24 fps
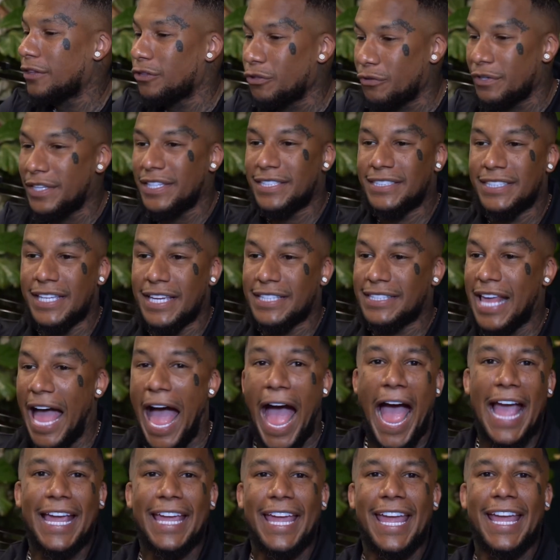through these things.
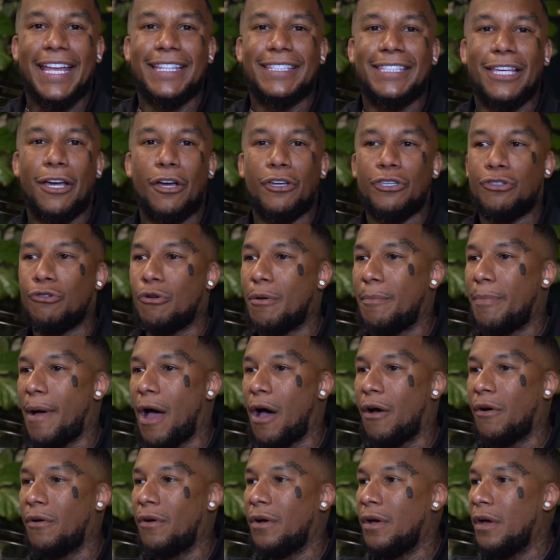I can't tell you
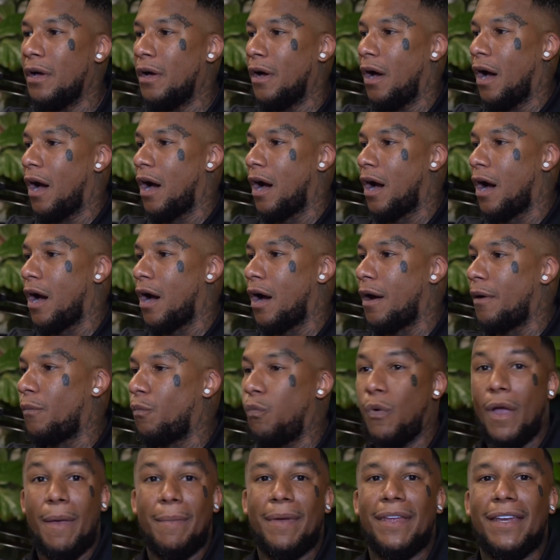about
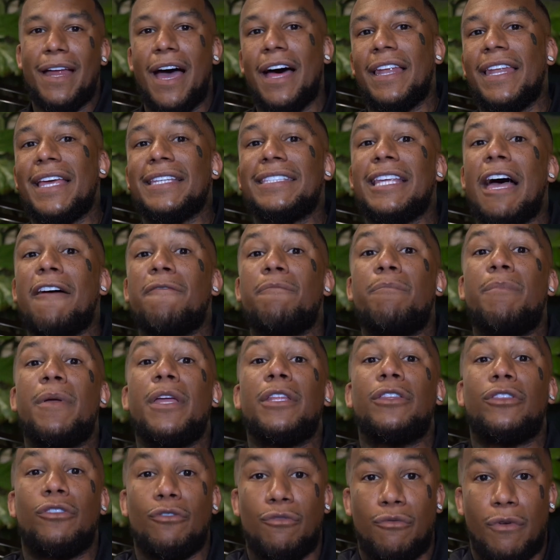women unless I've
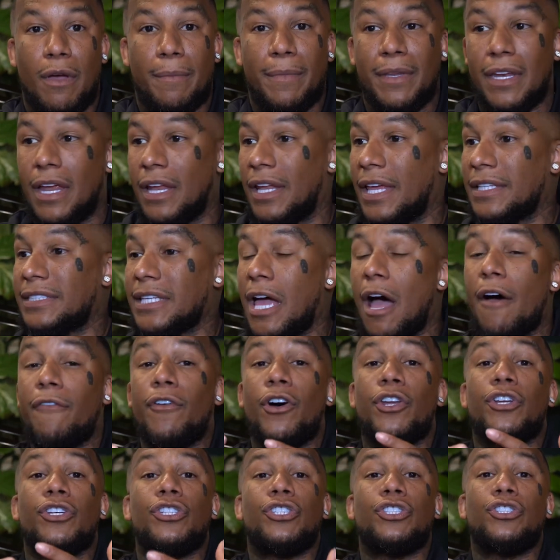been through women, unless I've
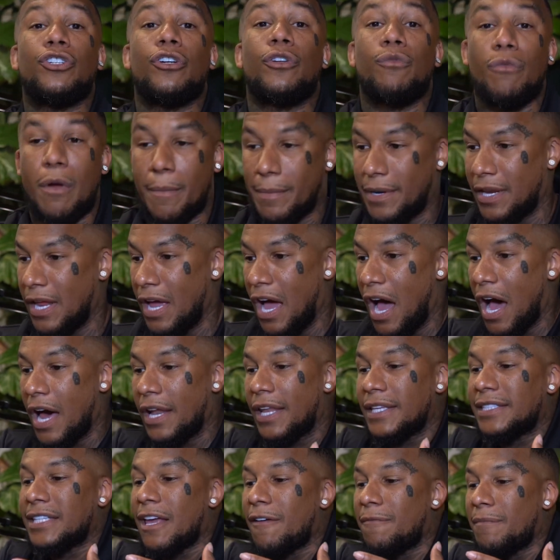understood women,
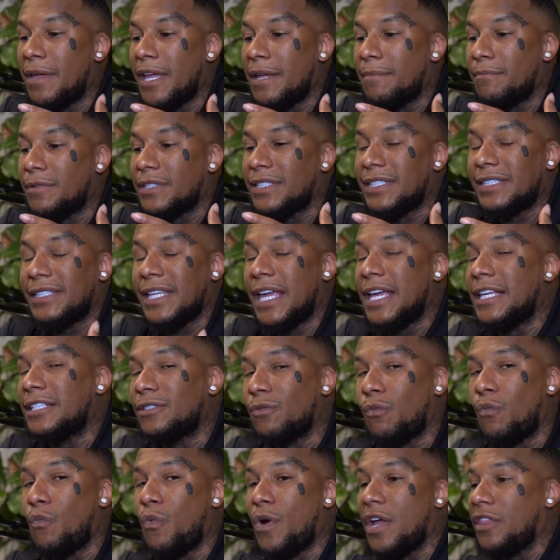unless I've made mistakes
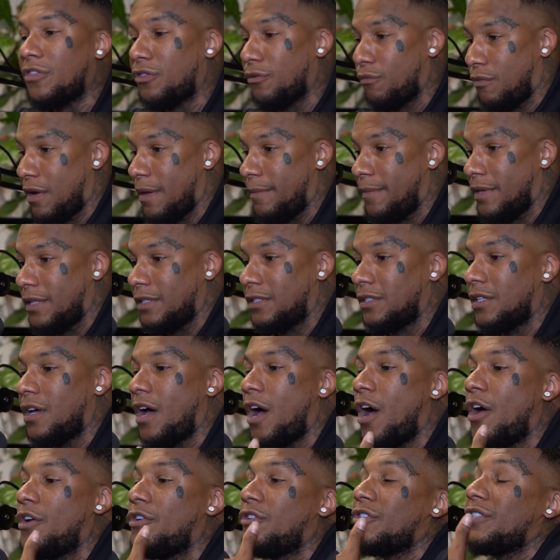with women to
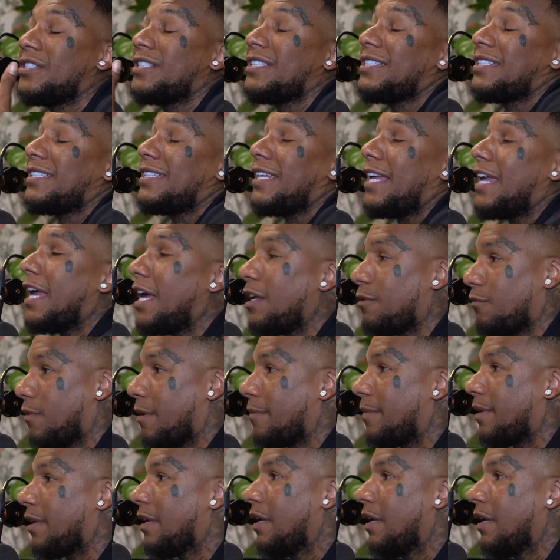understand women.